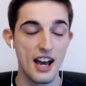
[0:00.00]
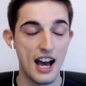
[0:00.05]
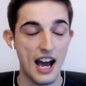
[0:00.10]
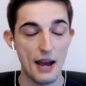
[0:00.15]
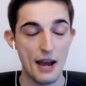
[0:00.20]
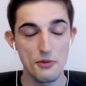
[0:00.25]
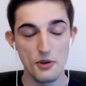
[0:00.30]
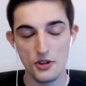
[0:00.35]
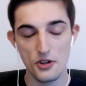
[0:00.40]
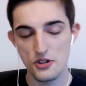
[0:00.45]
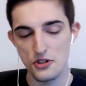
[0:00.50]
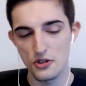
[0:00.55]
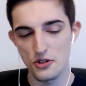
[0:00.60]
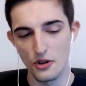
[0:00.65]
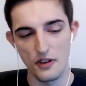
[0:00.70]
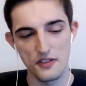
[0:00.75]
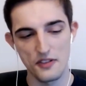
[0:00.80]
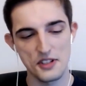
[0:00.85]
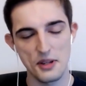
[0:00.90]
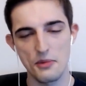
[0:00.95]
I'm not
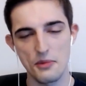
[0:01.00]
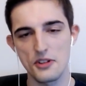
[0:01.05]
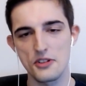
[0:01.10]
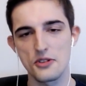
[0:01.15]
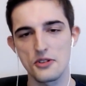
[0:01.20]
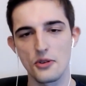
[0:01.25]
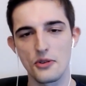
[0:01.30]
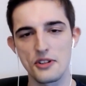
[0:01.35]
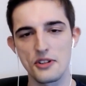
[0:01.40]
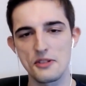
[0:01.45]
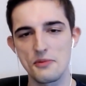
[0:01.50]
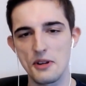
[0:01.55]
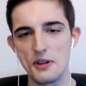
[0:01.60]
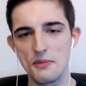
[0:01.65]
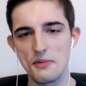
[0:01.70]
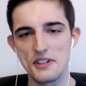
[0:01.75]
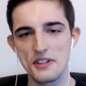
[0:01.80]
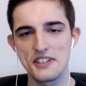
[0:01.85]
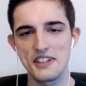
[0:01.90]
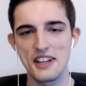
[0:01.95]
sure if some of the stories may
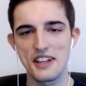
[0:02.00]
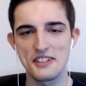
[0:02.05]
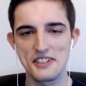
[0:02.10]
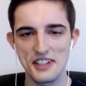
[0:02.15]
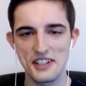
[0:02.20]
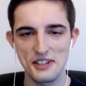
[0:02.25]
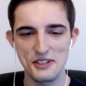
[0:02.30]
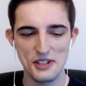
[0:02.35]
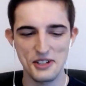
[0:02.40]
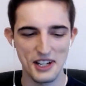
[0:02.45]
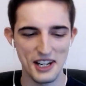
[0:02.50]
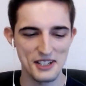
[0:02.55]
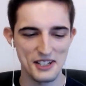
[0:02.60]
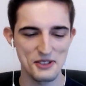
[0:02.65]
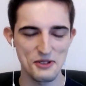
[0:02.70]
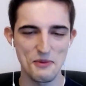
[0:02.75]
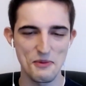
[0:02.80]
be sensationalized.